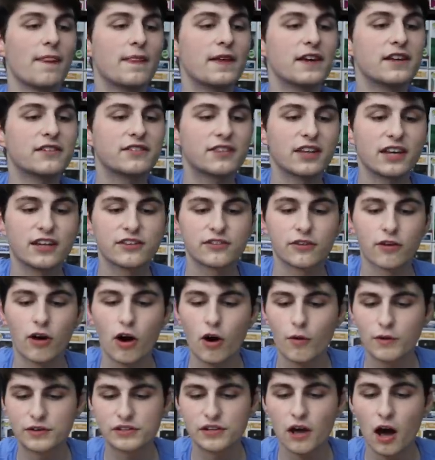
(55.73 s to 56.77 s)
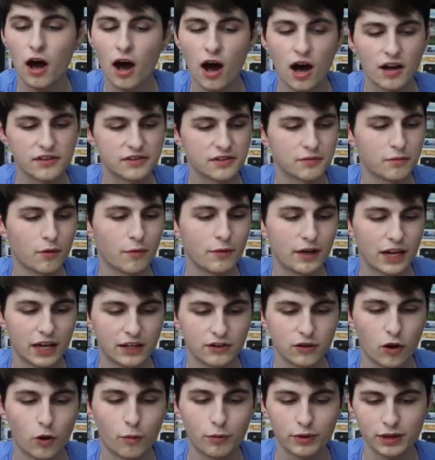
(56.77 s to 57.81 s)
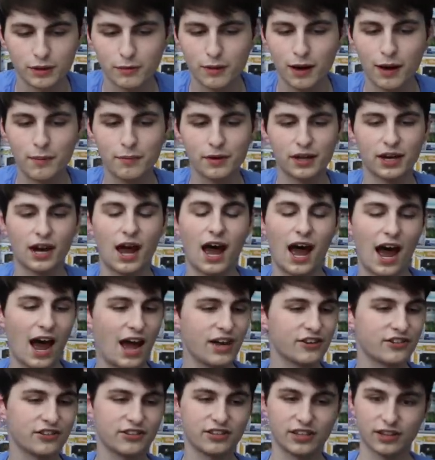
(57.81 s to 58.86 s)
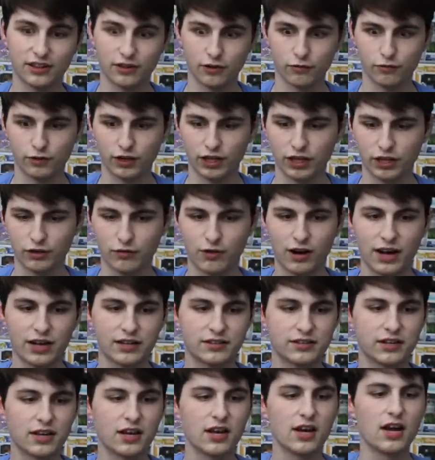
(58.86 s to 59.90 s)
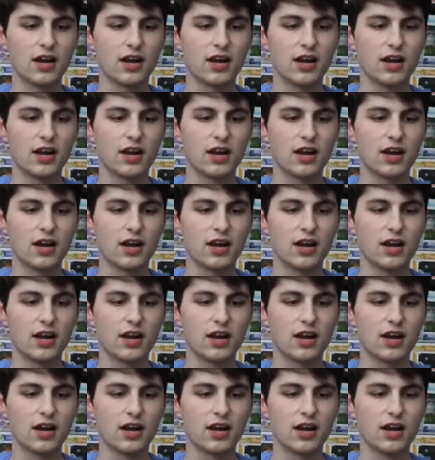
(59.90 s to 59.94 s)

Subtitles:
These things are always awesome when we get to open them up, and I just think they're really great.